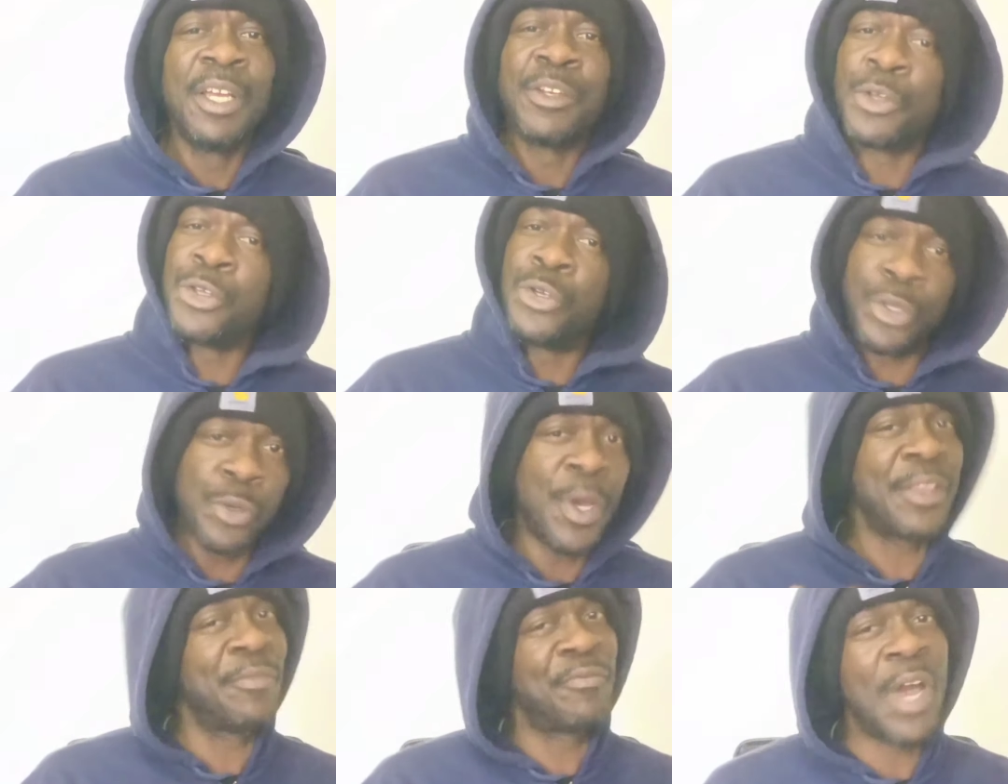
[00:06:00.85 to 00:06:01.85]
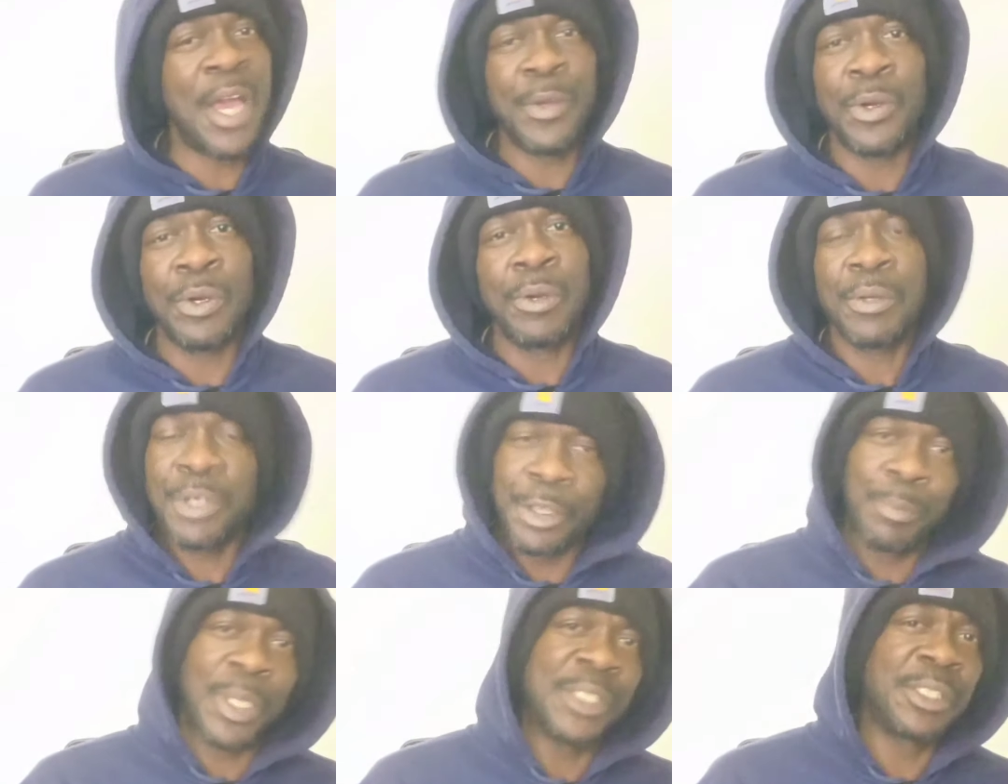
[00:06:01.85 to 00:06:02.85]
you know, you'll have to find your
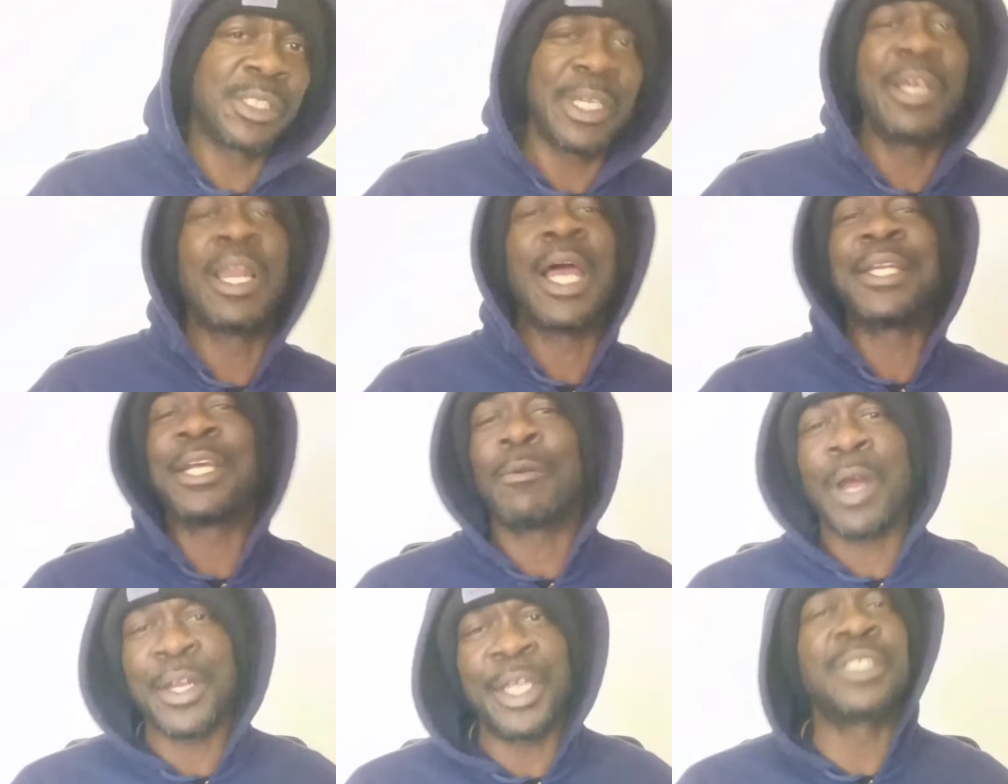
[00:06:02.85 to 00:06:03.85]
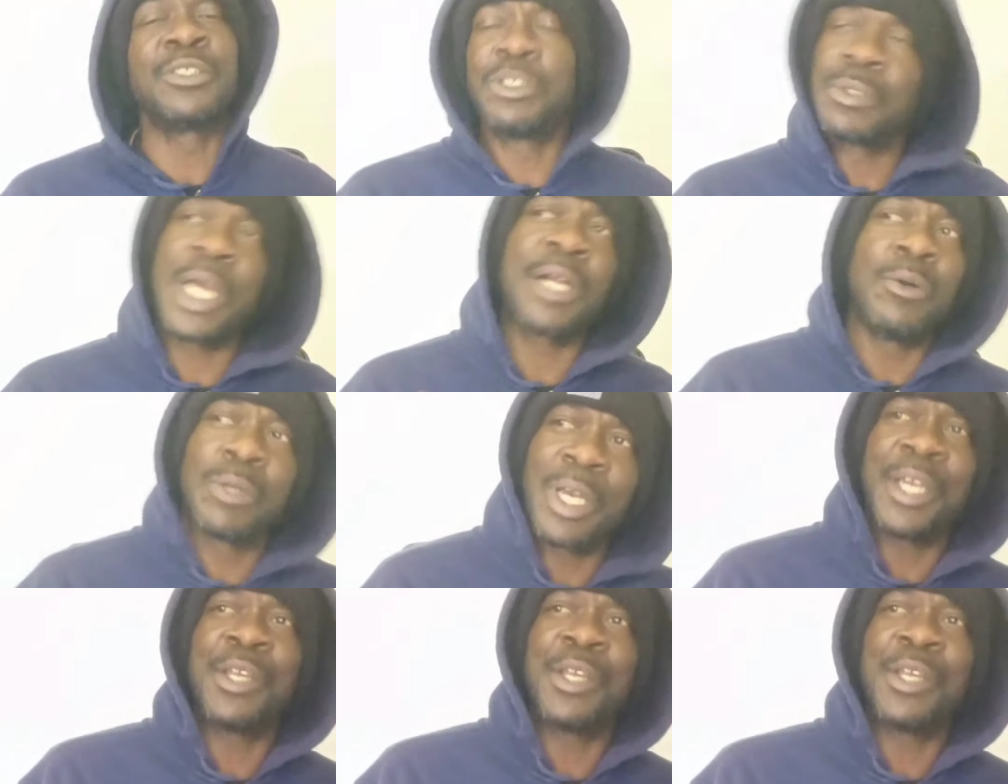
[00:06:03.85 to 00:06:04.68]
another place to stay like that right now. So she's like, okay,